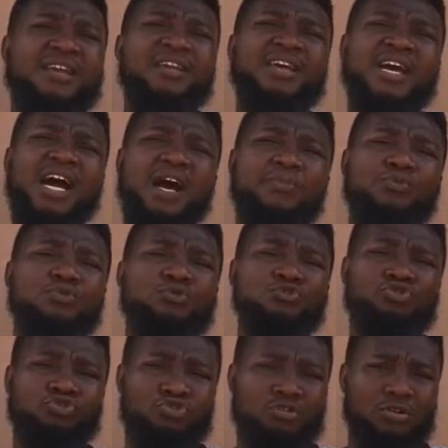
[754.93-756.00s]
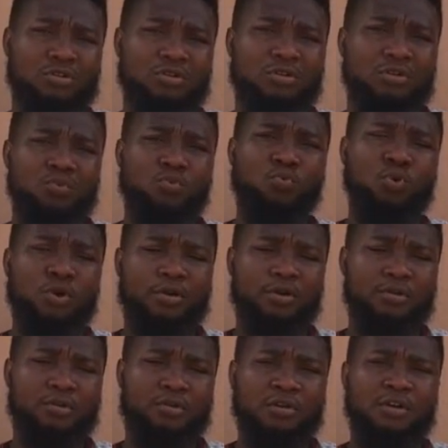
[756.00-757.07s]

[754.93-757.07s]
They abuse drug, one,